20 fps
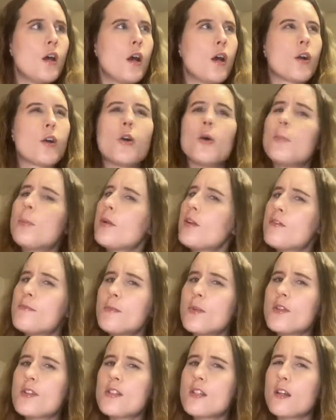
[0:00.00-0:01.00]
a couple of
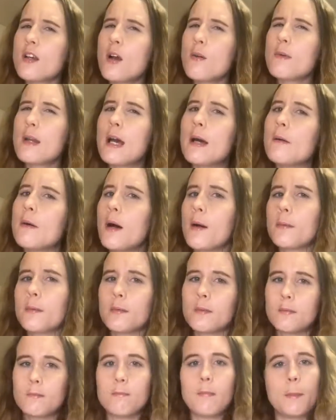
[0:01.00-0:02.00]
months ago now.
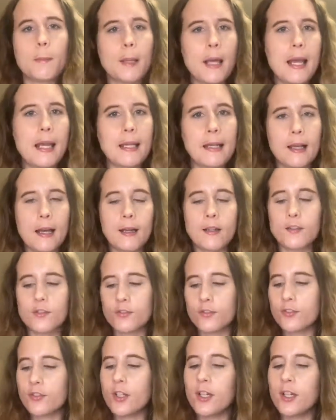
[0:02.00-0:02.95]
I'm getting kind of,